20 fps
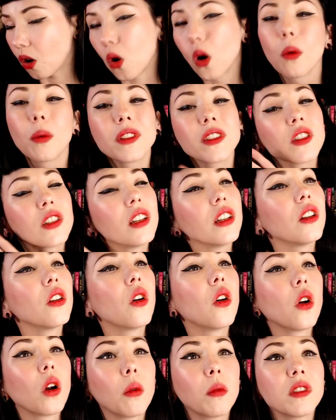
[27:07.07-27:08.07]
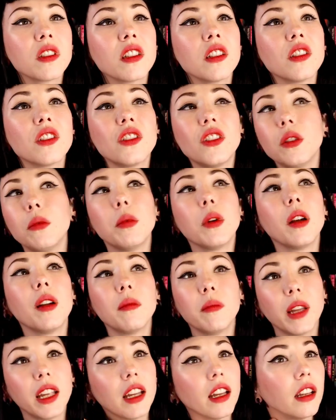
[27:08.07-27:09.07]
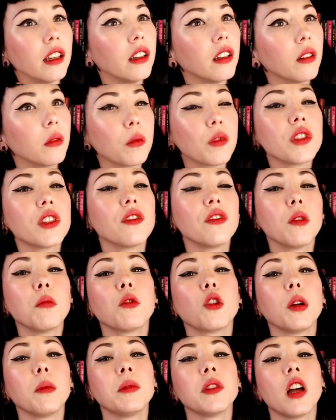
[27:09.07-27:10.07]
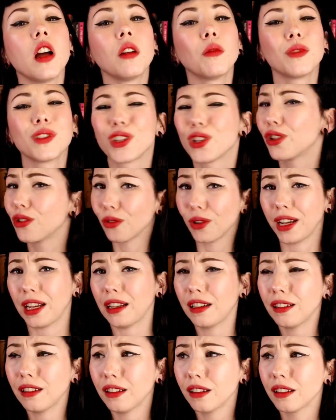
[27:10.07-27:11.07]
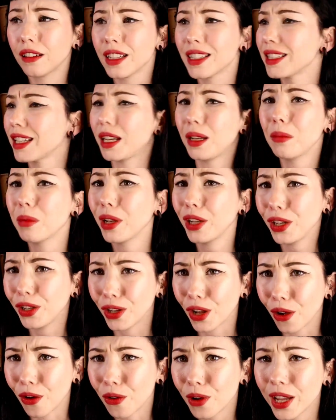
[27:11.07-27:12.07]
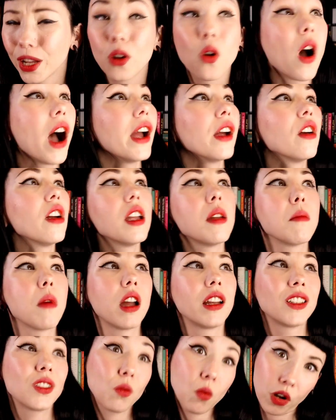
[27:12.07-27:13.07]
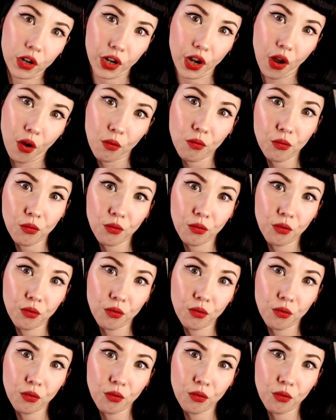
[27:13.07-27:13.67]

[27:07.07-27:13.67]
Or was it Superman? Was it from Krypton? Was it green? Does anybody know? Inquiring minds want to know.